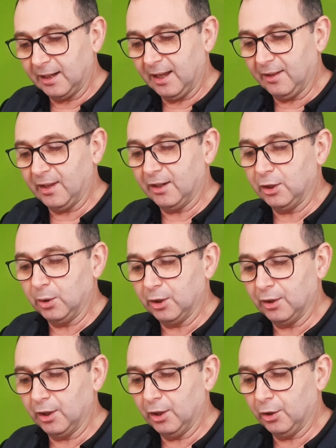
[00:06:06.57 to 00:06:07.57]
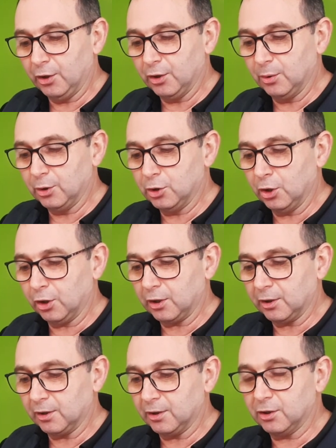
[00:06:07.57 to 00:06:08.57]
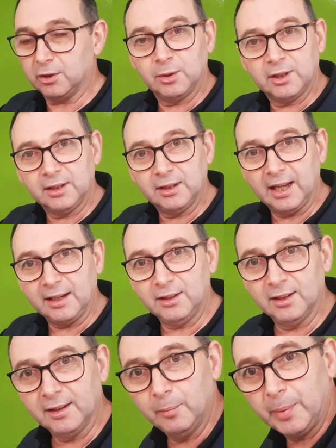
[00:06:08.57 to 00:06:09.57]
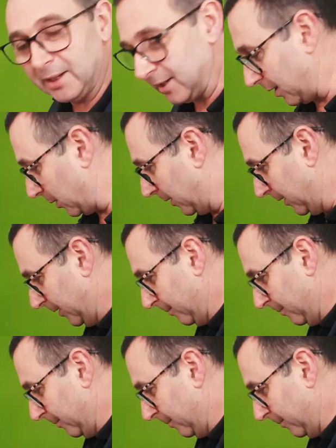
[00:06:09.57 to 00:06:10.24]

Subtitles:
and then you can undo the chuck to get your little bit out.